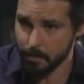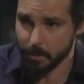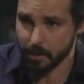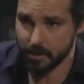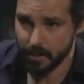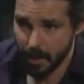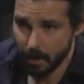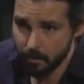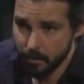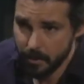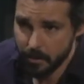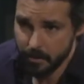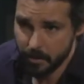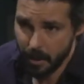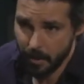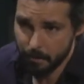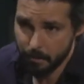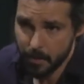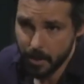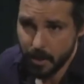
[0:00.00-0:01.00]
but telling
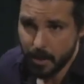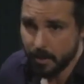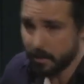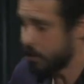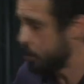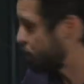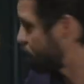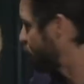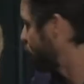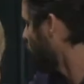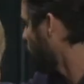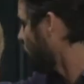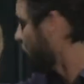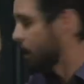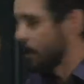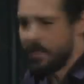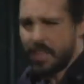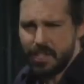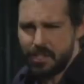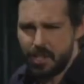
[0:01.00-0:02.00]
them the
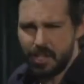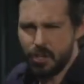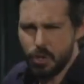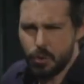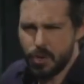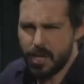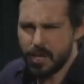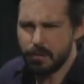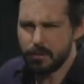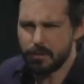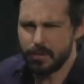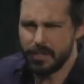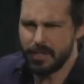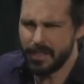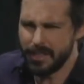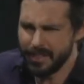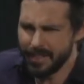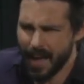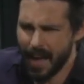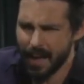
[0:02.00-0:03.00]
story that, that you killed
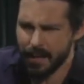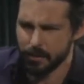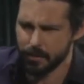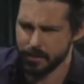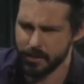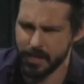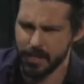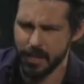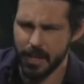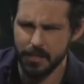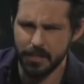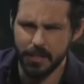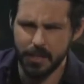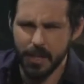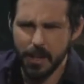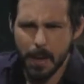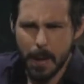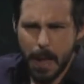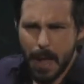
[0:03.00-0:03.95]
Niles and, and,